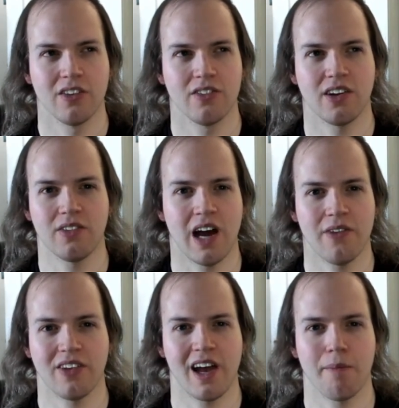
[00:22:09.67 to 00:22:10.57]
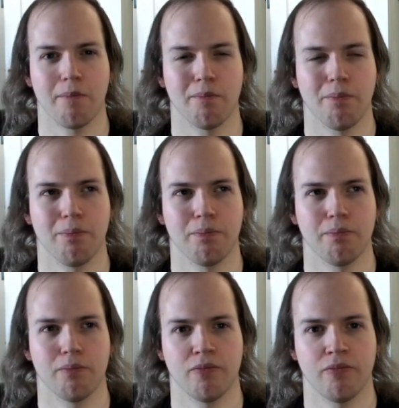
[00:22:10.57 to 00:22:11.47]
Sometimes I
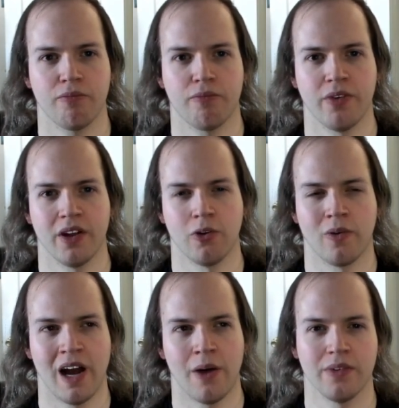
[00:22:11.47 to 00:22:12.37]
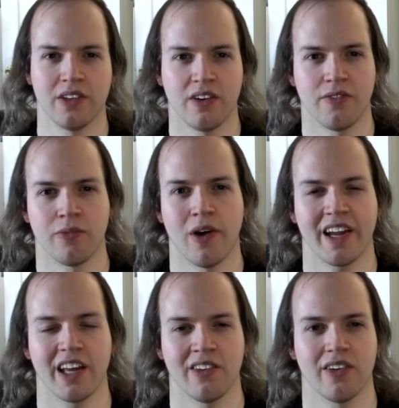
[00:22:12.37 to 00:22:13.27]
fiddle around with the different
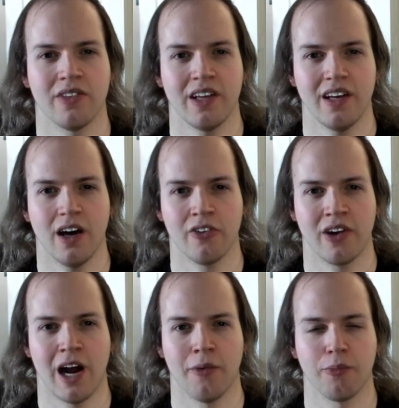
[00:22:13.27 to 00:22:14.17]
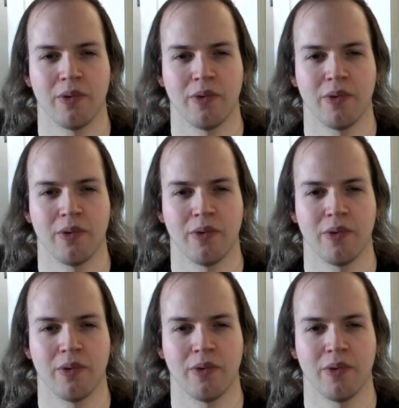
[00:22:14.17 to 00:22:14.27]
rankings of the other albums.